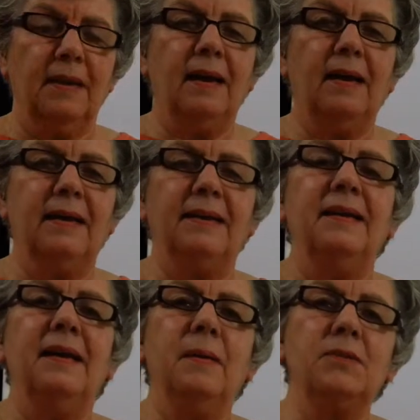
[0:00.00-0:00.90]
Hi,
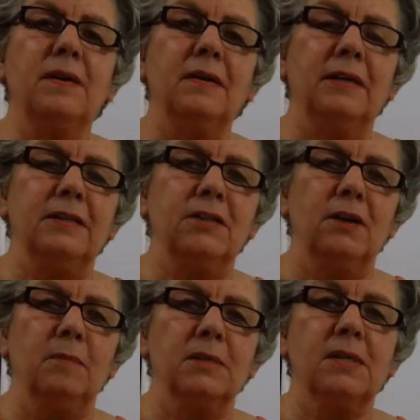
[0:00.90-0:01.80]
I'm Charlene
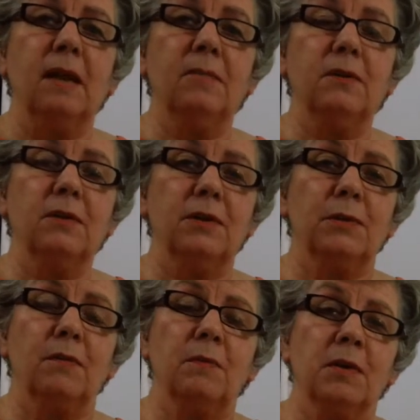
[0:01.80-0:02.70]
Thomas. I'm the
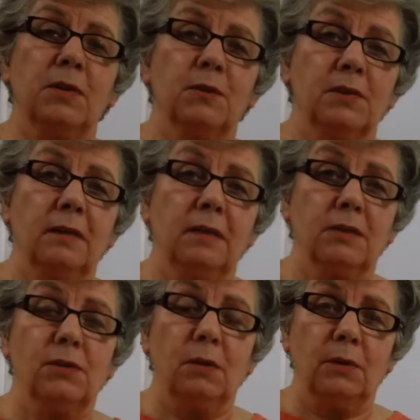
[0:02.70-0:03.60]
author of A Month of Sunday
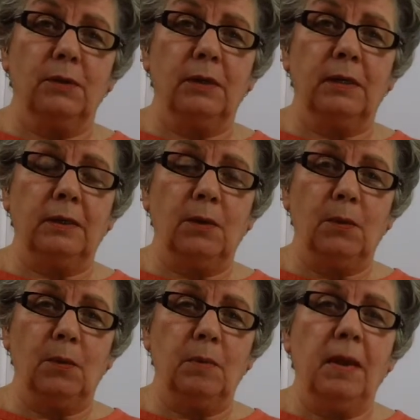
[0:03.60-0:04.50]
Solar Cooking at
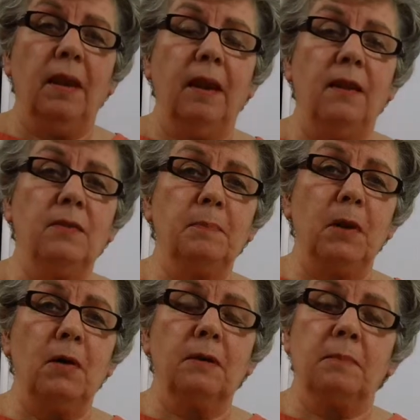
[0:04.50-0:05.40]
Home and the
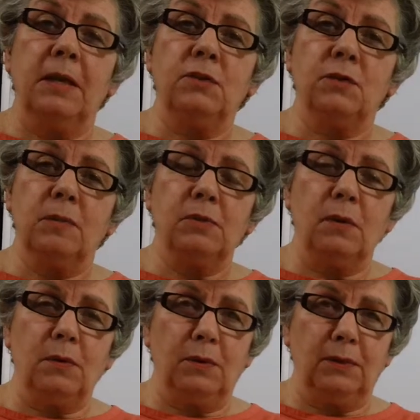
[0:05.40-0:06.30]
blog
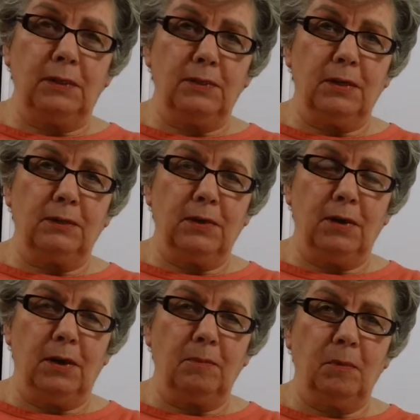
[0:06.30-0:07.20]

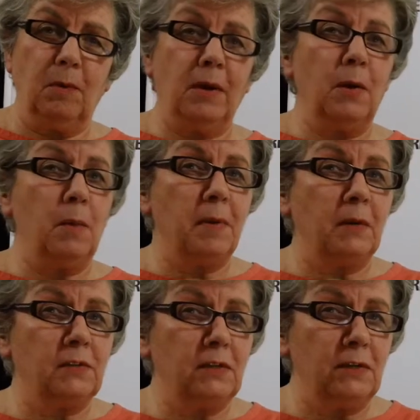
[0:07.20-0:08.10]
MainstreamSolarCooking.com, where I hope I'll
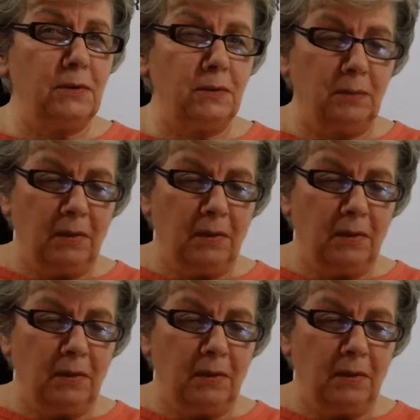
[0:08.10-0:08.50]
see you.